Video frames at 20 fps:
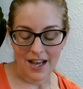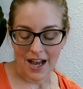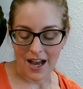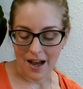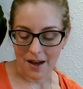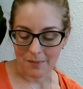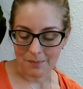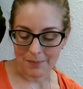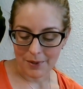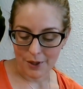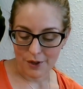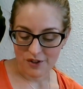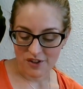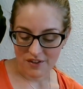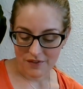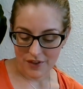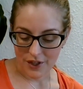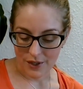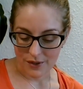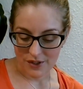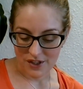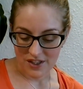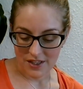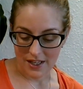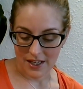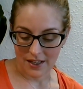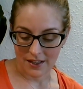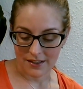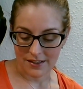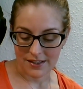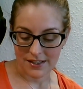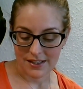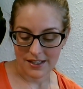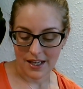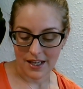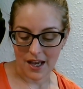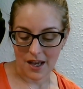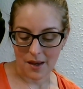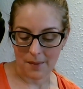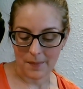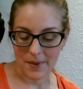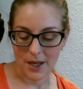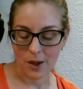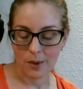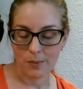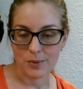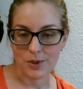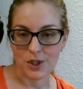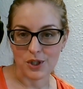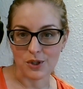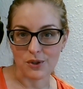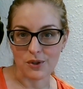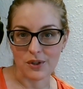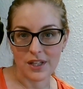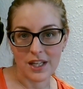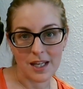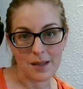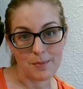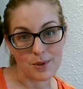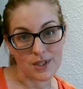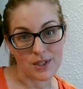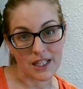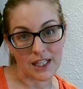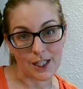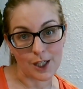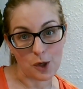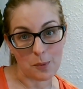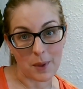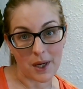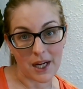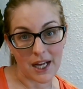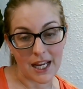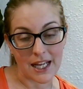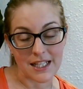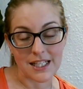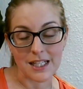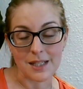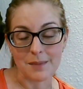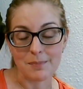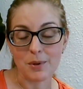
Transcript: And both of those things help to keep your skin lubricated,